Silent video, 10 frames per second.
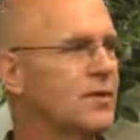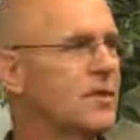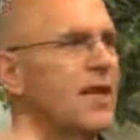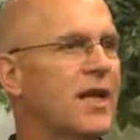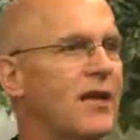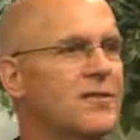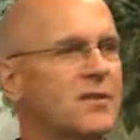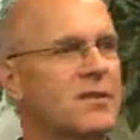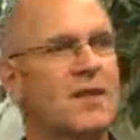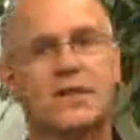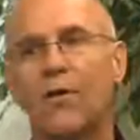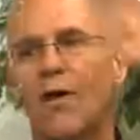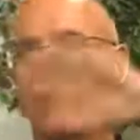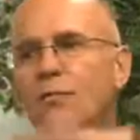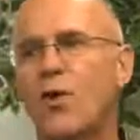City council says, all
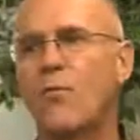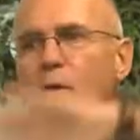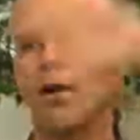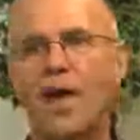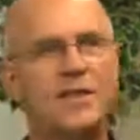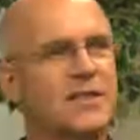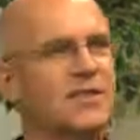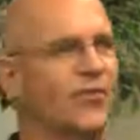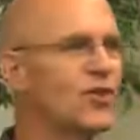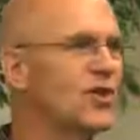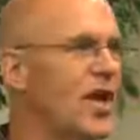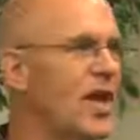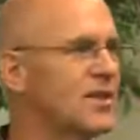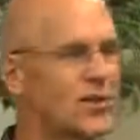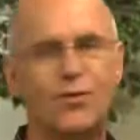right, no more license for
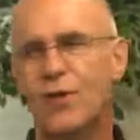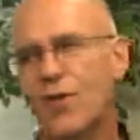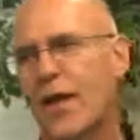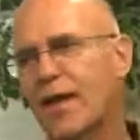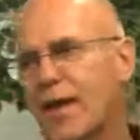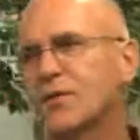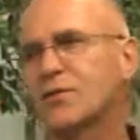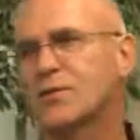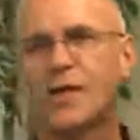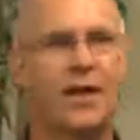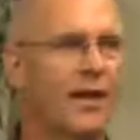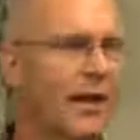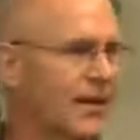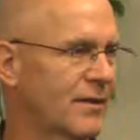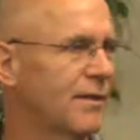sheds. That councilor is getting
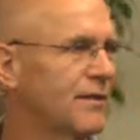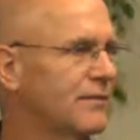elected.